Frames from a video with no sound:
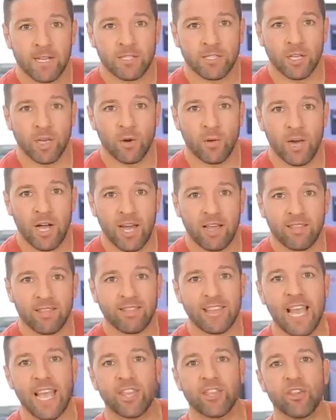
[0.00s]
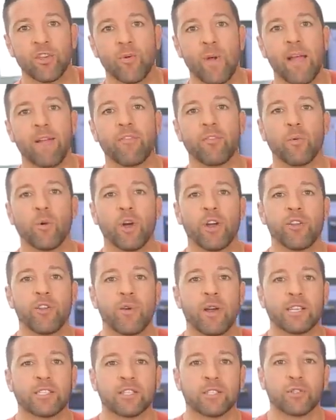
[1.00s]
So uh, thank you everyone
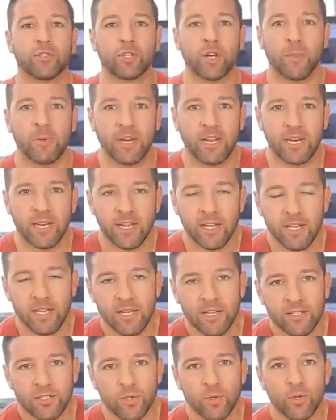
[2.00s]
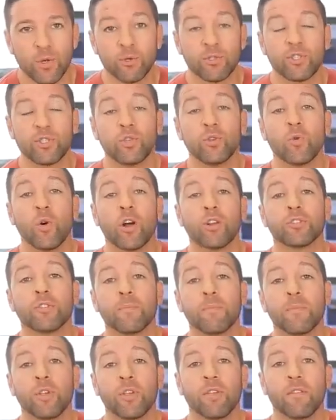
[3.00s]
who has contributed to those two
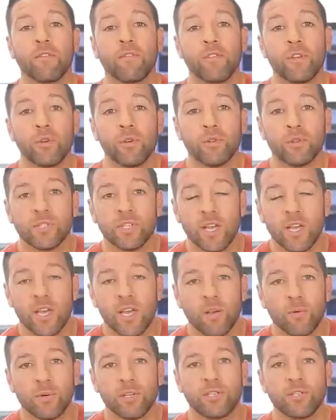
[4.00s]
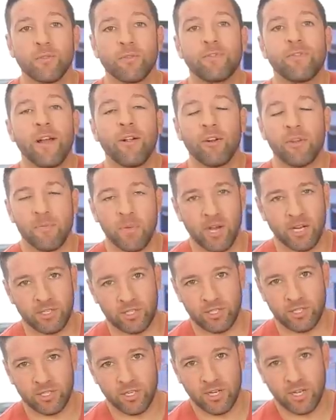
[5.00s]
hundred million views. We do very
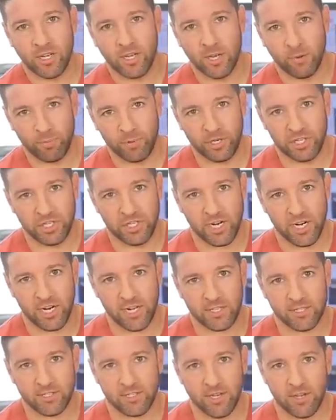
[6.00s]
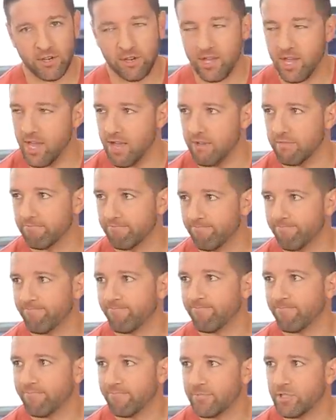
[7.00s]
much appreciate it. So yeah,
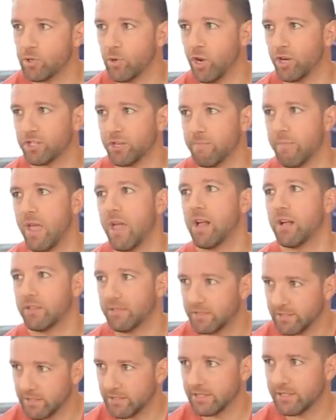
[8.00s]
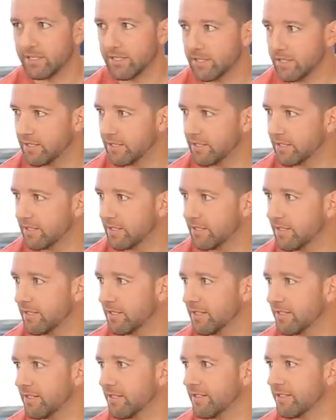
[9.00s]
two hundred mil. I added a whole
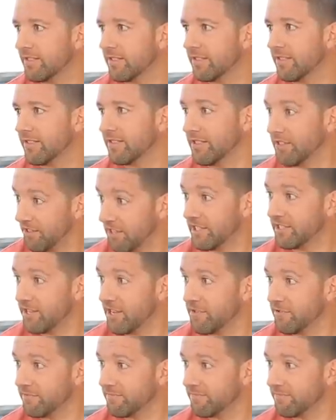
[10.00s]
million. You think so?